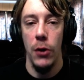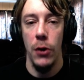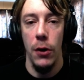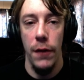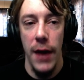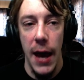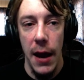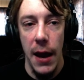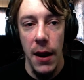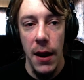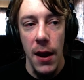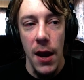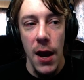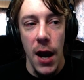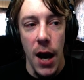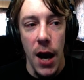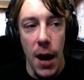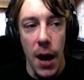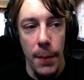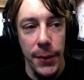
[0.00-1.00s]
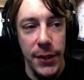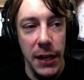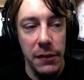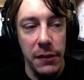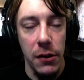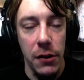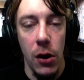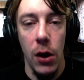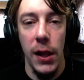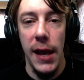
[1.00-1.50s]
all that. Uh, but
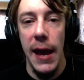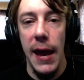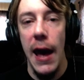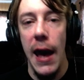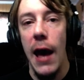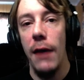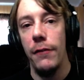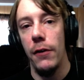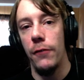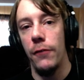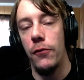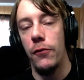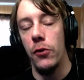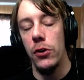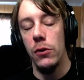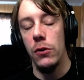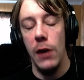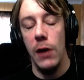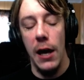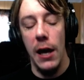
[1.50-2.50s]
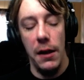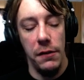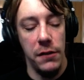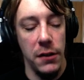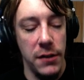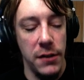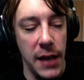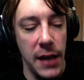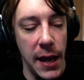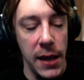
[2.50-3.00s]
that's all I have for you guys
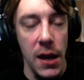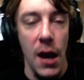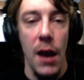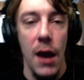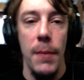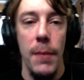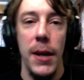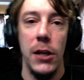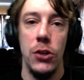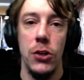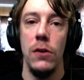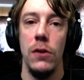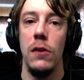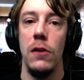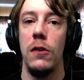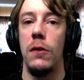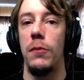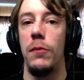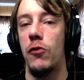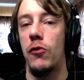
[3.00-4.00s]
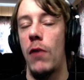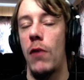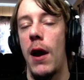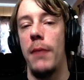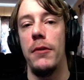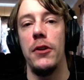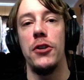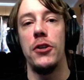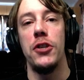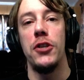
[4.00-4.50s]
today. Make sure you
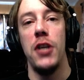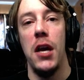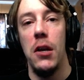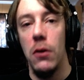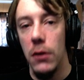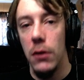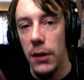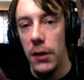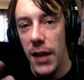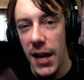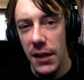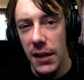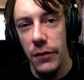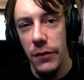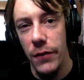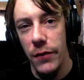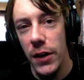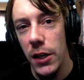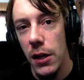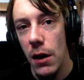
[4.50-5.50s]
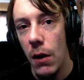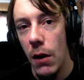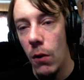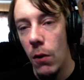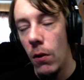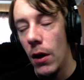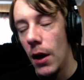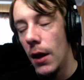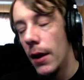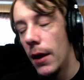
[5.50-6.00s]
subscribe to the channel, like the
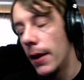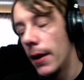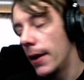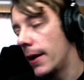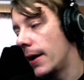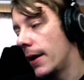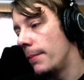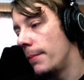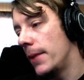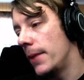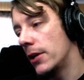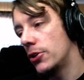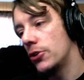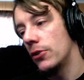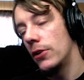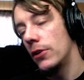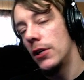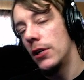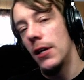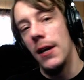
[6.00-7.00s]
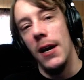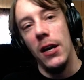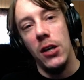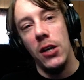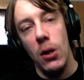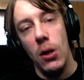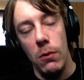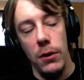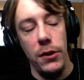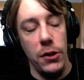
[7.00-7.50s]
video. Uh, make sure you
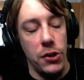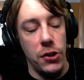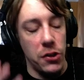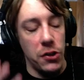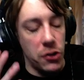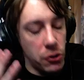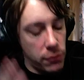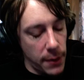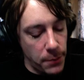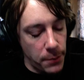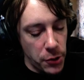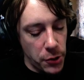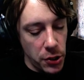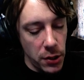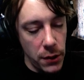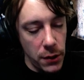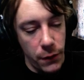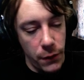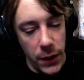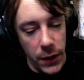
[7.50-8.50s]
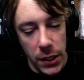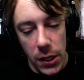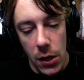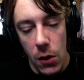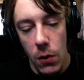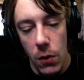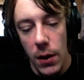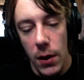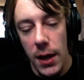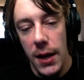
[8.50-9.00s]
go in the description of the
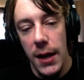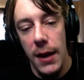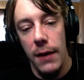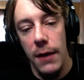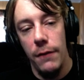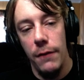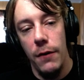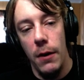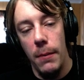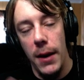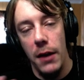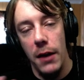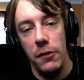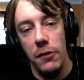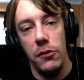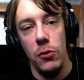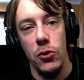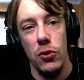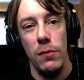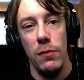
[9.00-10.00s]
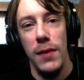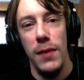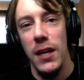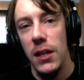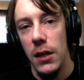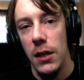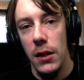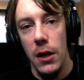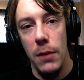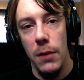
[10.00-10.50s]
video, and I have my social
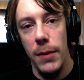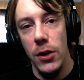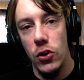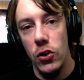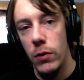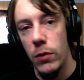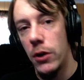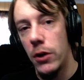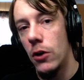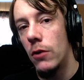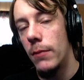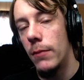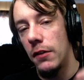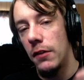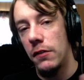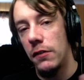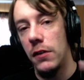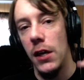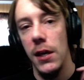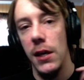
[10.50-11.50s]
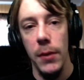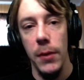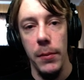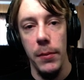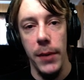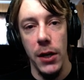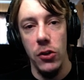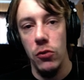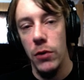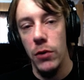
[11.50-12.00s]
media in there my Twitter, my Steem,
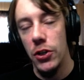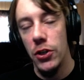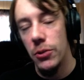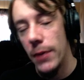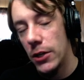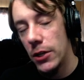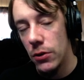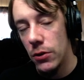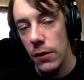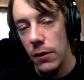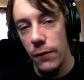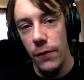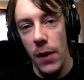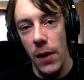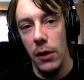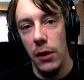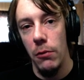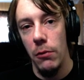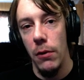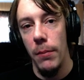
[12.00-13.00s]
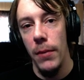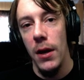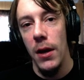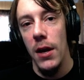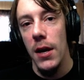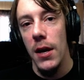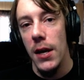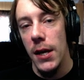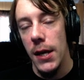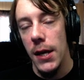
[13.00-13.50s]
my Twitch. Make sure you follow them
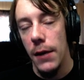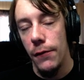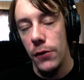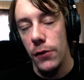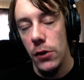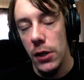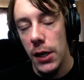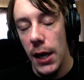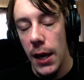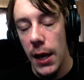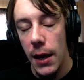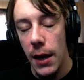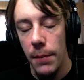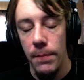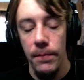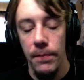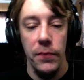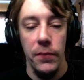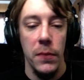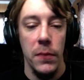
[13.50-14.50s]
if you can.